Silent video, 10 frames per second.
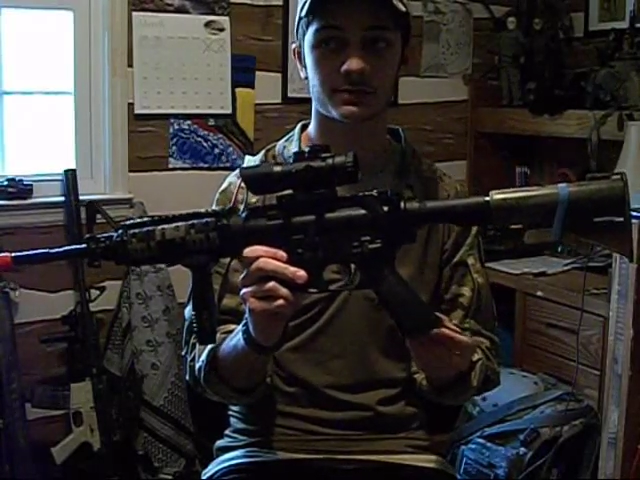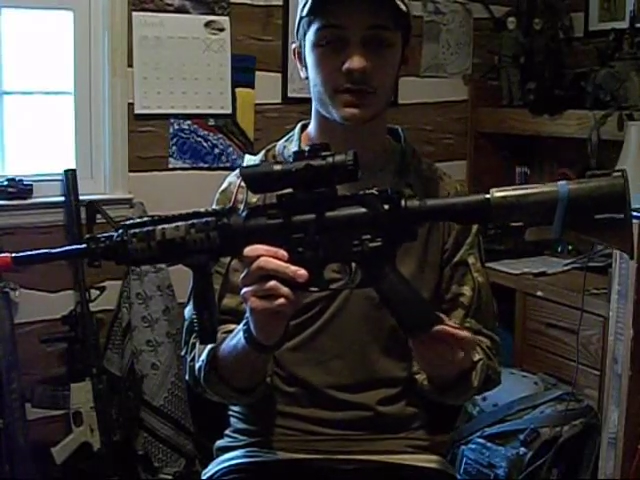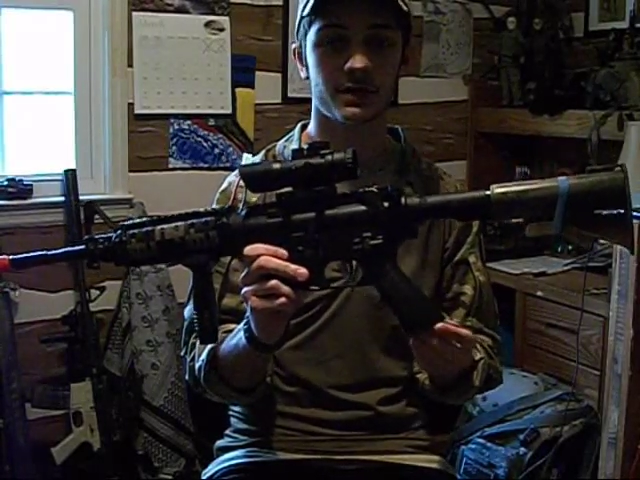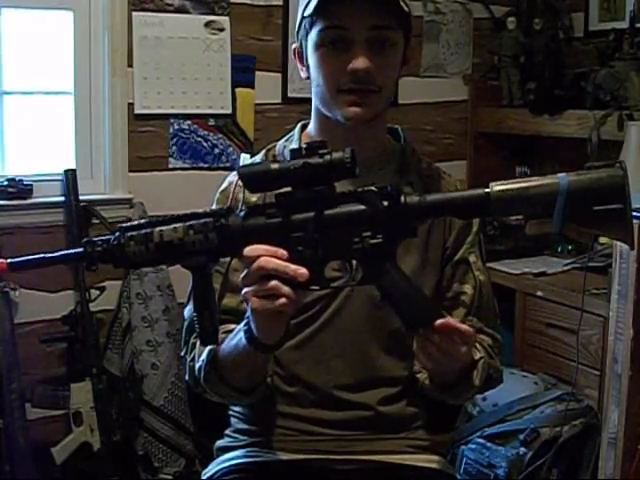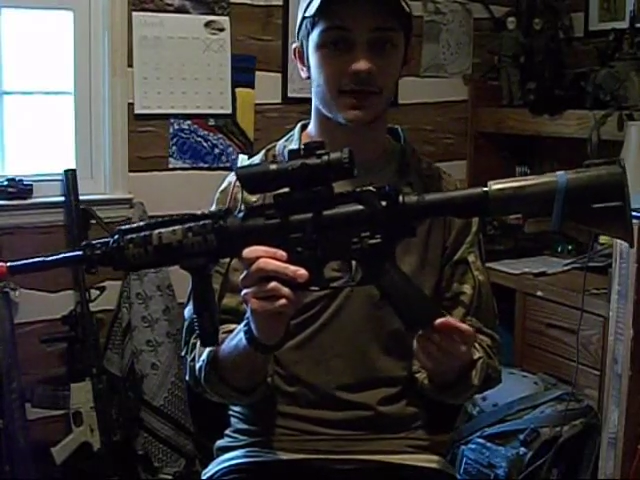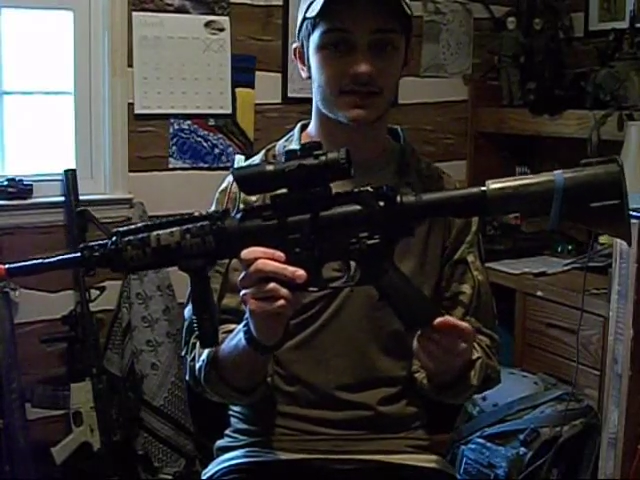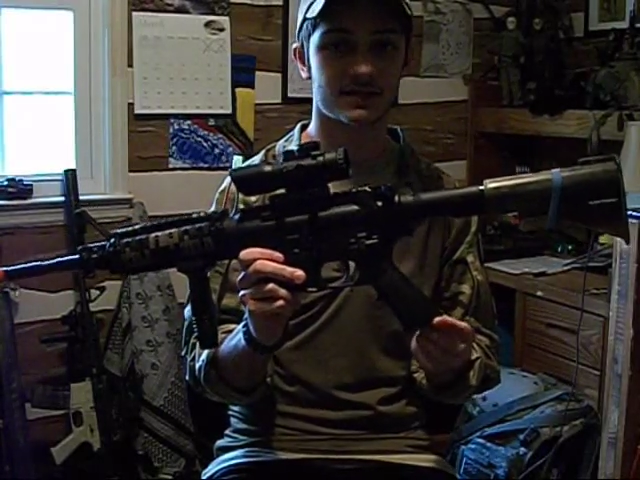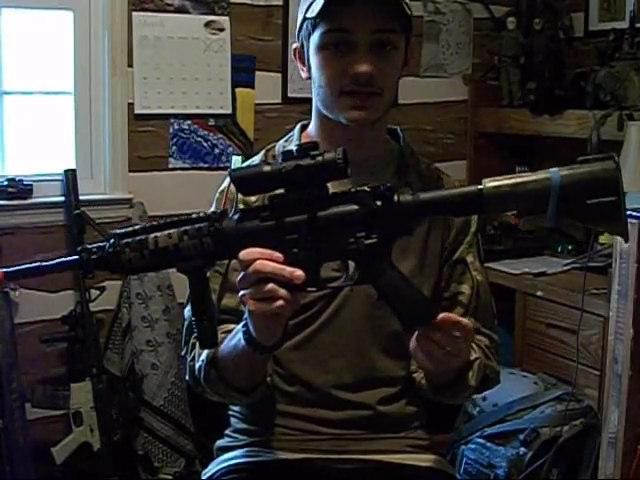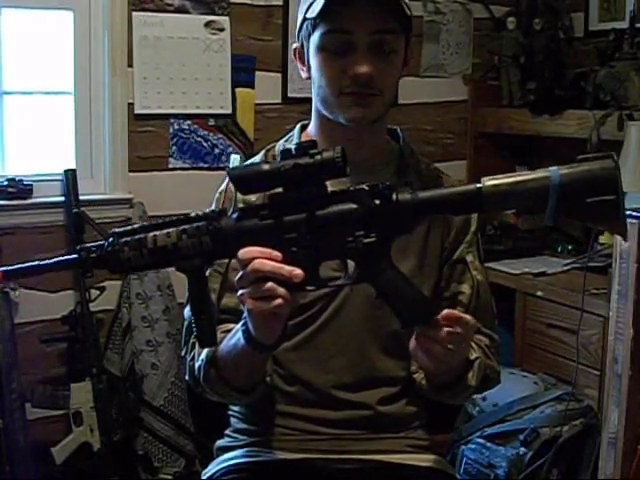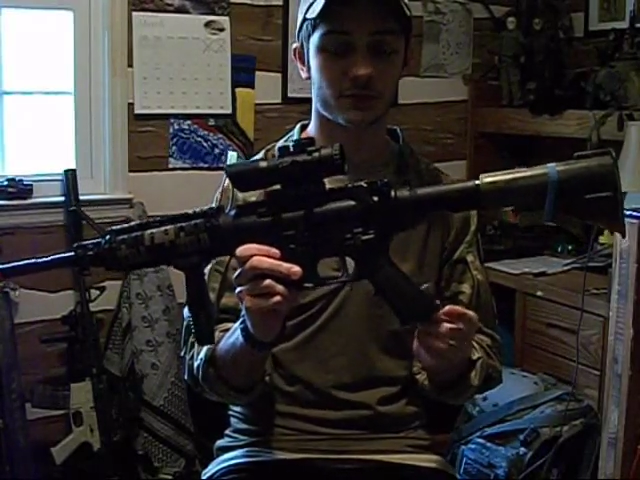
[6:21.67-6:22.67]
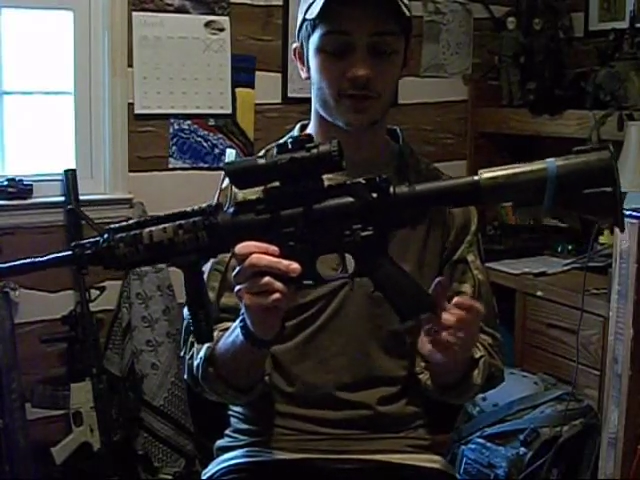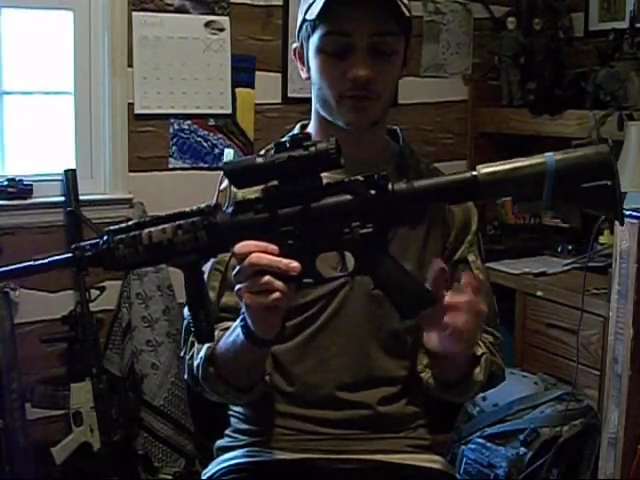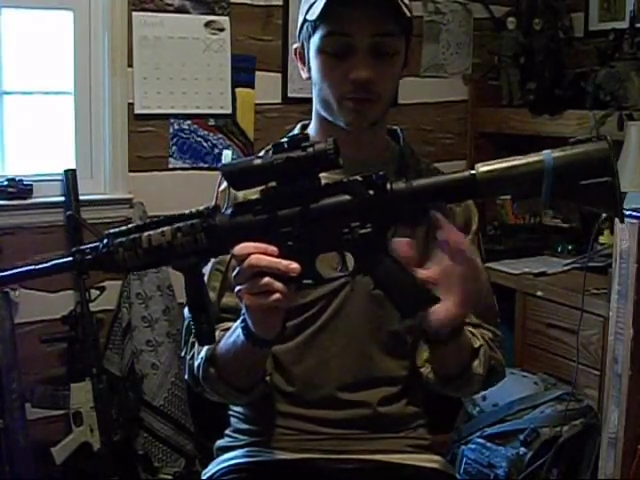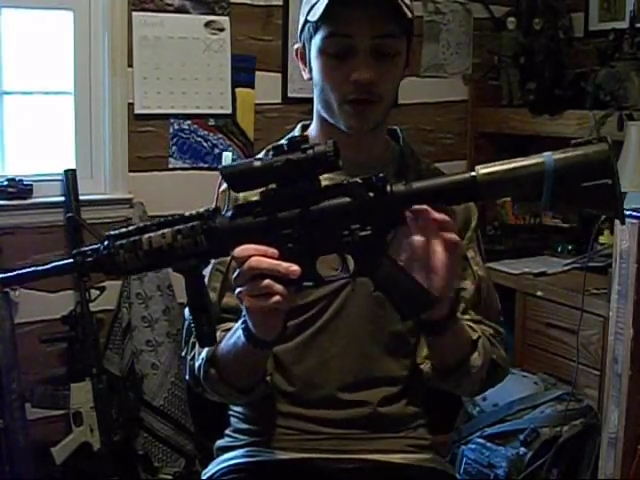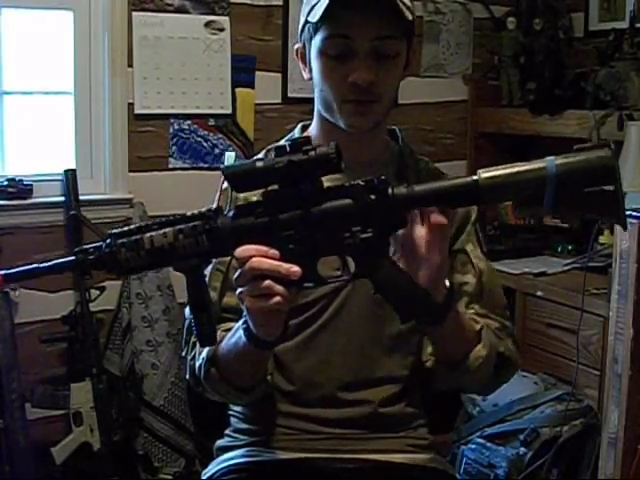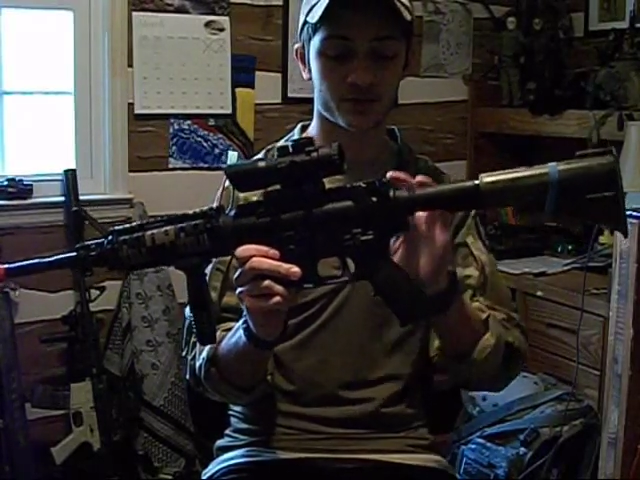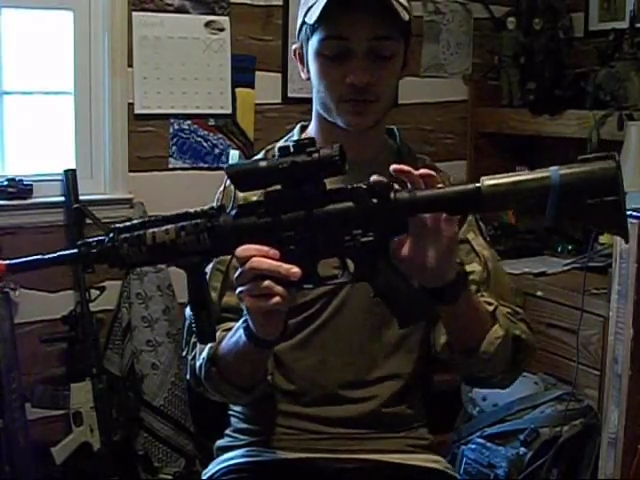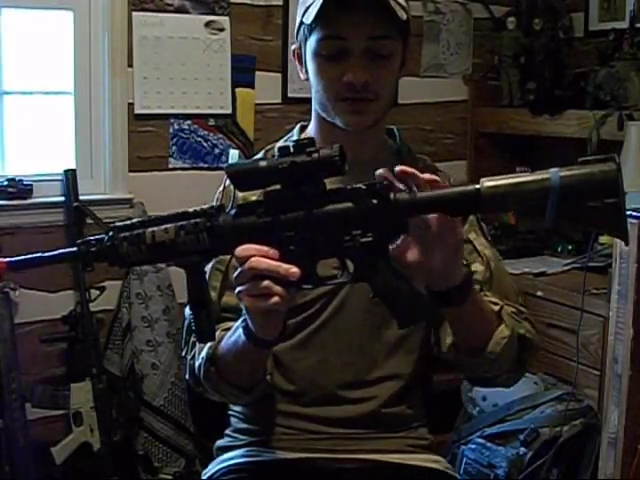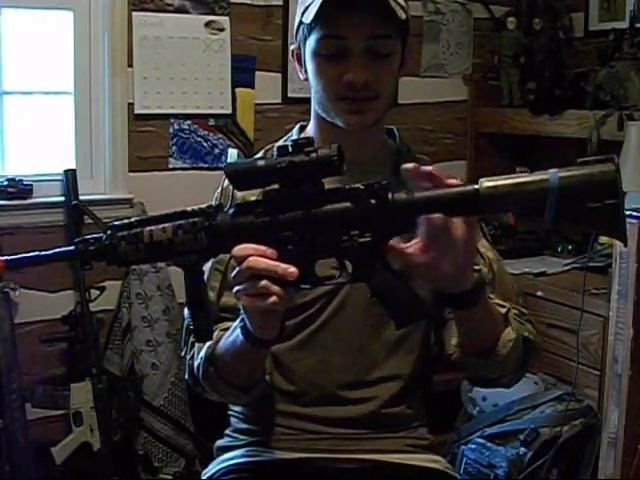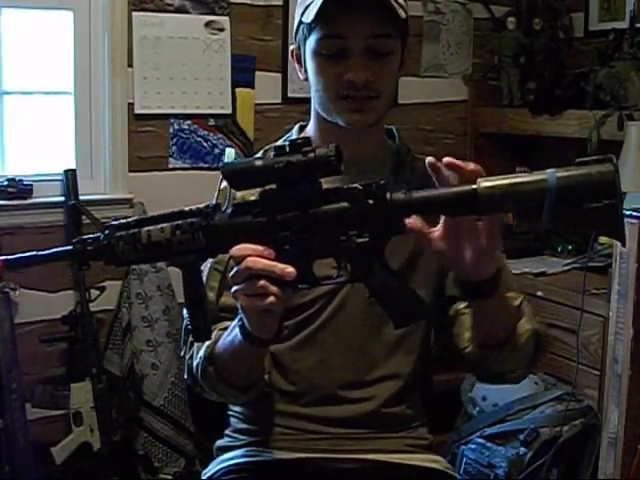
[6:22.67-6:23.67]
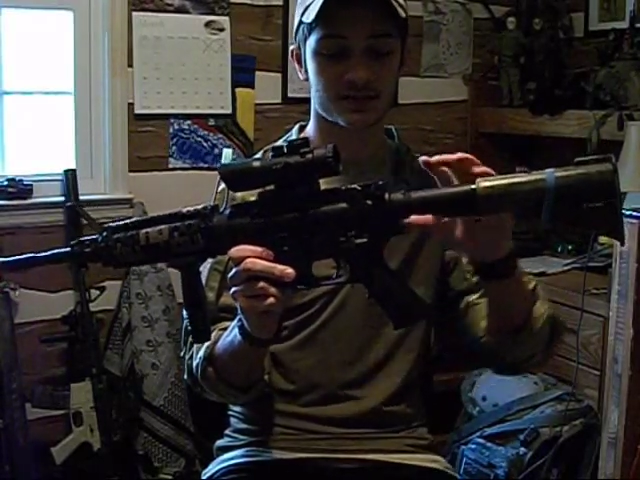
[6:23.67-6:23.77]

They said if you're having problems with this,